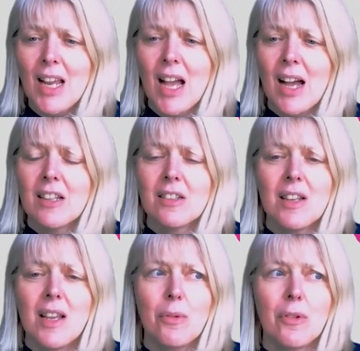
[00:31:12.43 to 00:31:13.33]
And
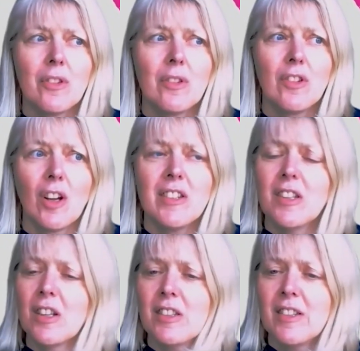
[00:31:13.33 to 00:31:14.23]
it was
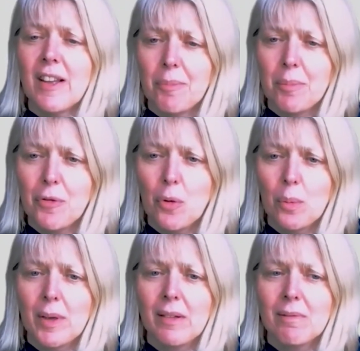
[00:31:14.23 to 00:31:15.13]
1997 before
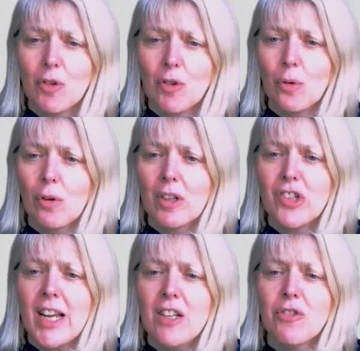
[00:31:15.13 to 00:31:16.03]
we saw a
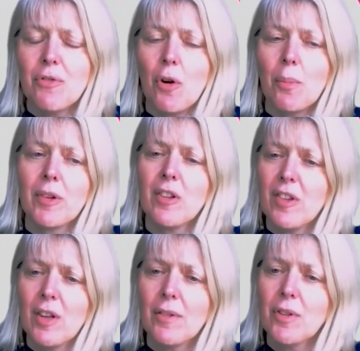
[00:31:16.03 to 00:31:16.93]
change from
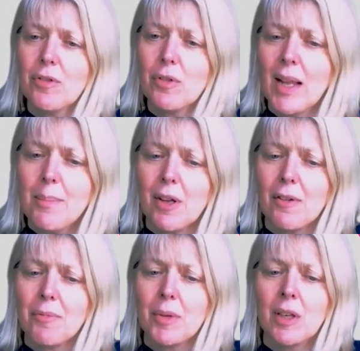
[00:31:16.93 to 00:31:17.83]
Conservative to a Labour
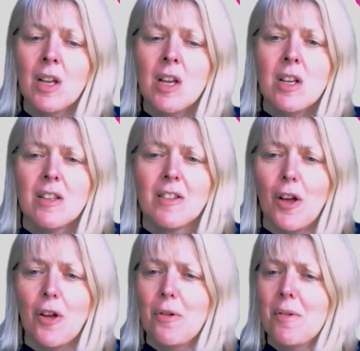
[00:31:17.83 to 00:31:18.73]
government.
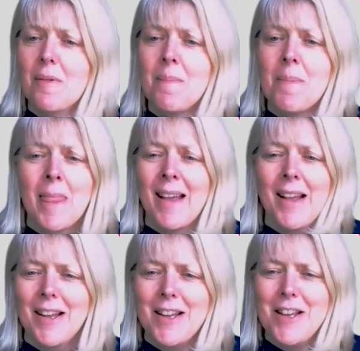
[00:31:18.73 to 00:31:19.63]
So,
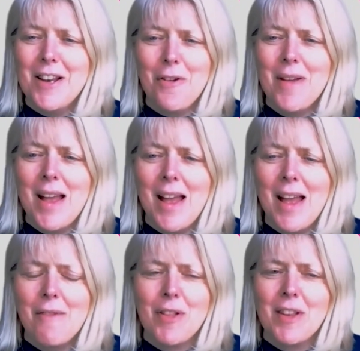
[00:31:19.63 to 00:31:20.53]

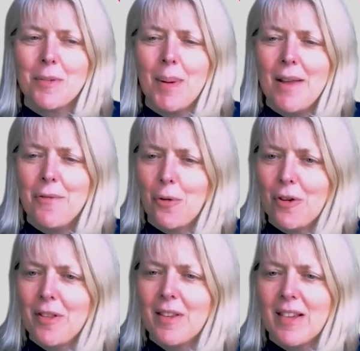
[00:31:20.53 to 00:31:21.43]
everything to play for
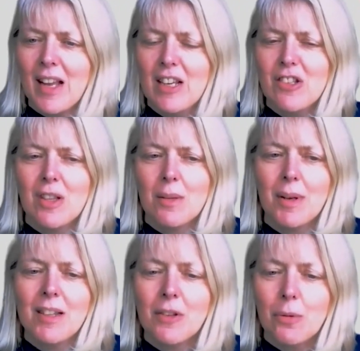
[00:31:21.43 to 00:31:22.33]
at this stage in the
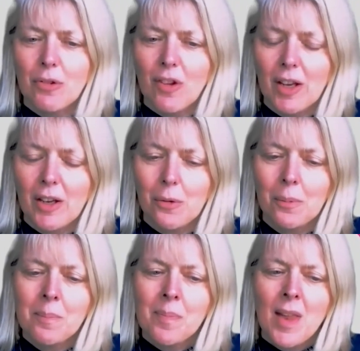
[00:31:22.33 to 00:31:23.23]
political cycle.